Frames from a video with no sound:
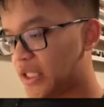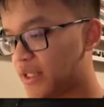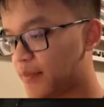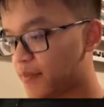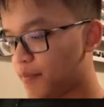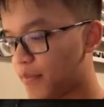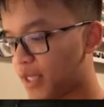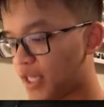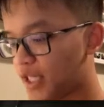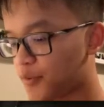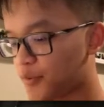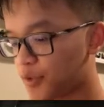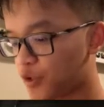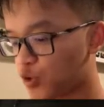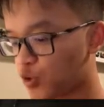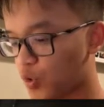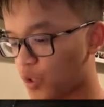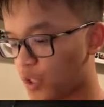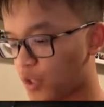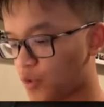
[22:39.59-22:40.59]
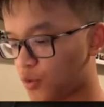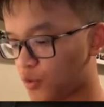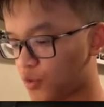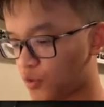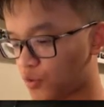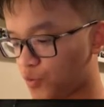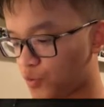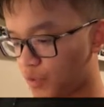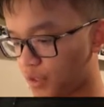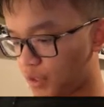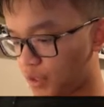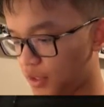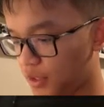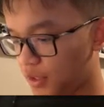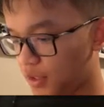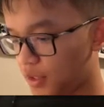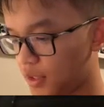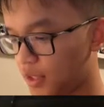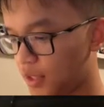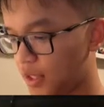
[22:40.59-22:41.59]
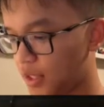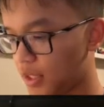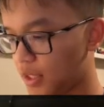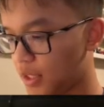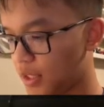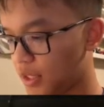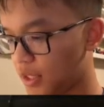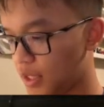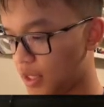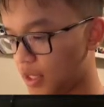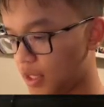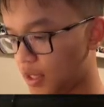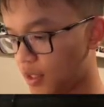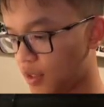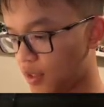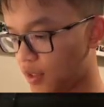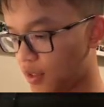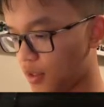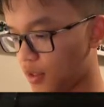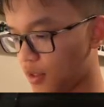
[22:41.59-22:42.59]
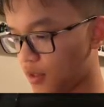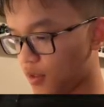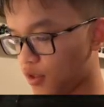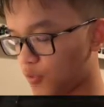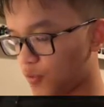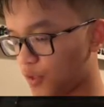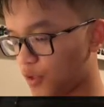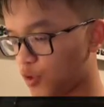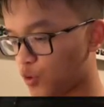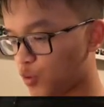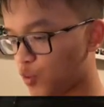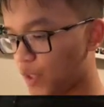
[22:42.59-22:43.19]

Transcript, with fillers: Maximus Trox Ultra, and our special